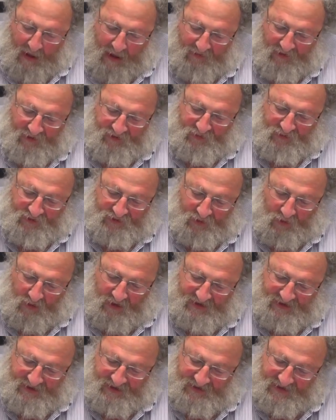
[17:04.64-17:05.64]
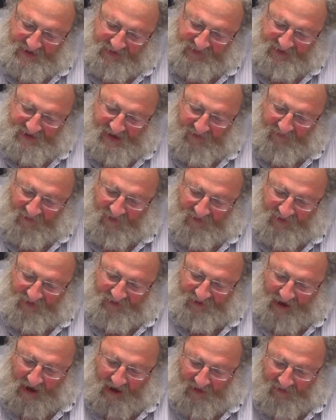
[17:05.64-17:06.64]
and the Jewish origins of several of the
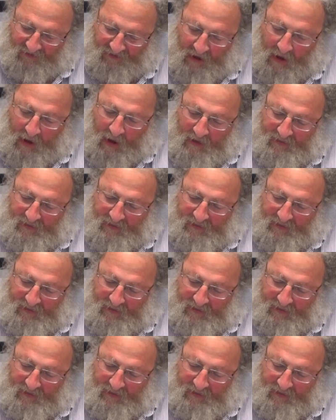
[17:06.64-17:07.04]
stars